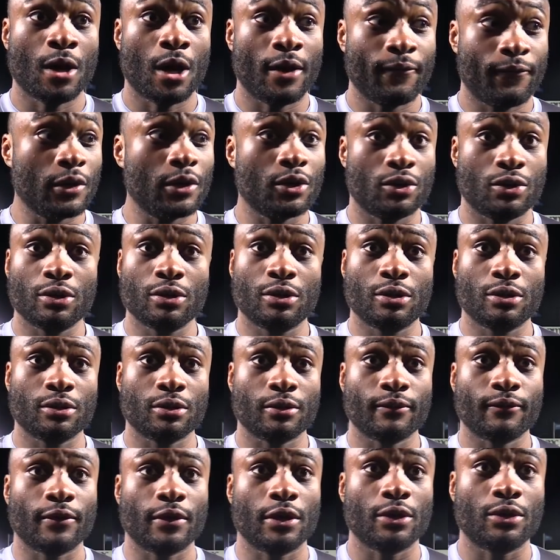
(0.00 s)
I'm feeling good.
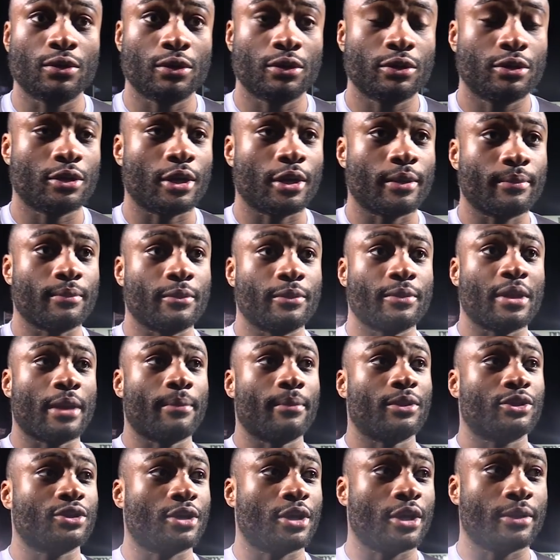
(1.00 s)
We're
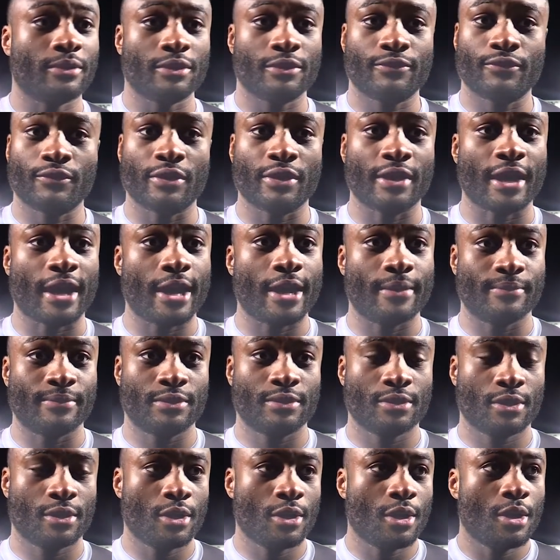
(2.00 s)
getting sharpness through the
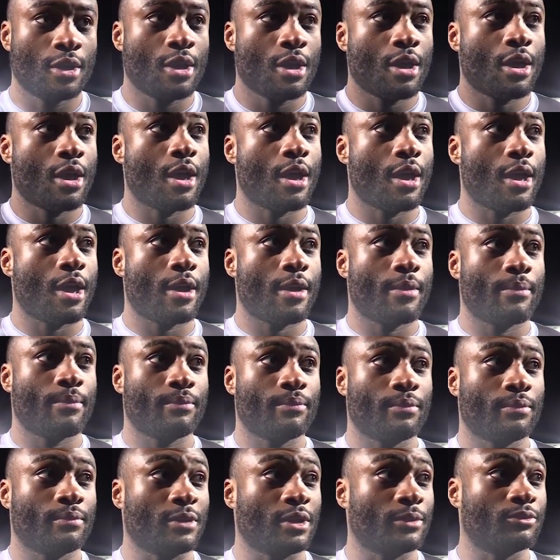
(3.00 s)
games.
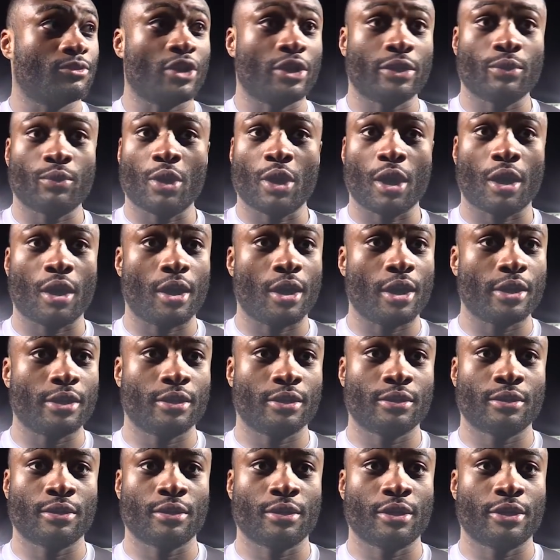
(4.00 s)
I'm trying to work hard
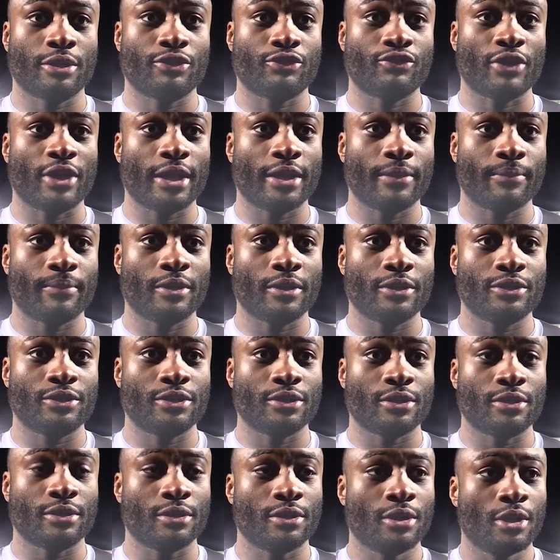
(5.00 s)
on the training
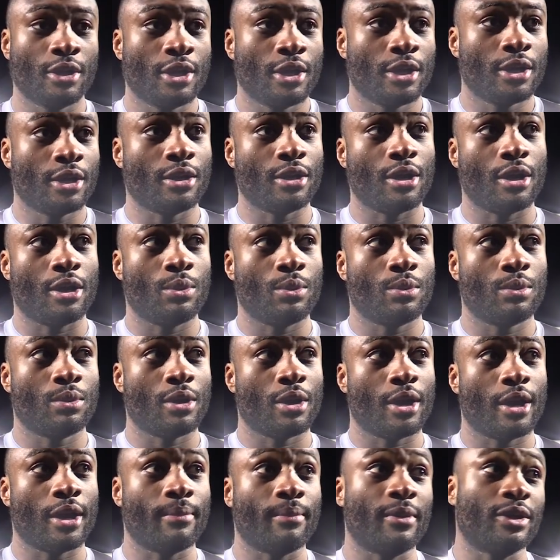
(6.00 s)
pitch, and you know,
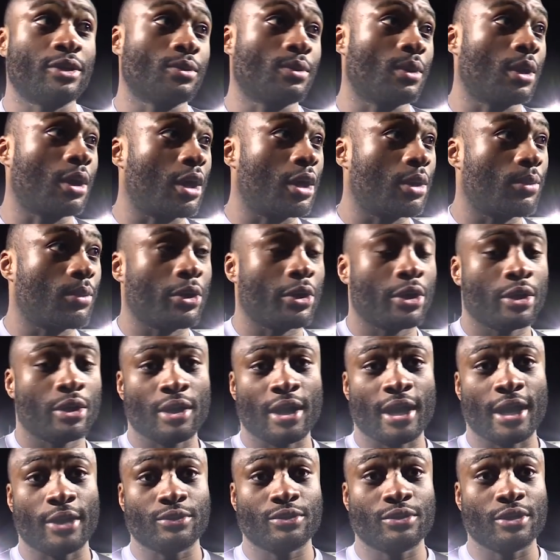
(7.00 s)
I do a lot of
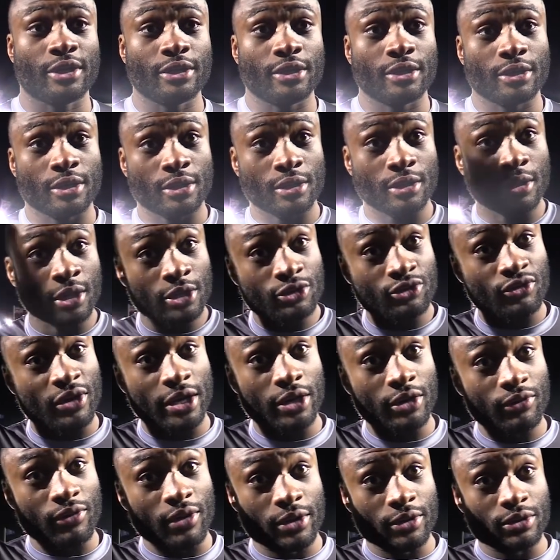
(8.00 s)
work outside the
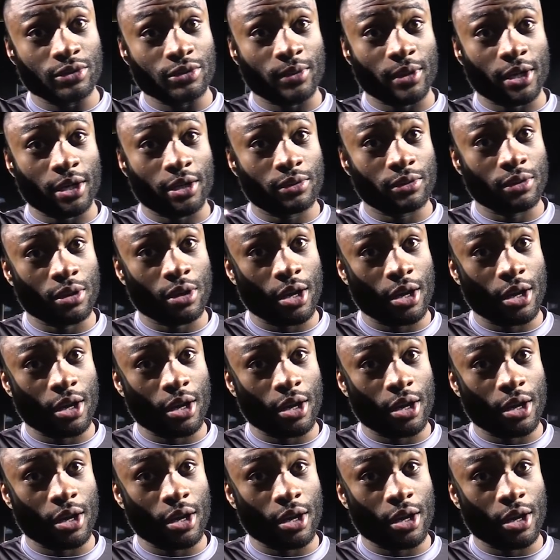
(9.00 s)
training ground as well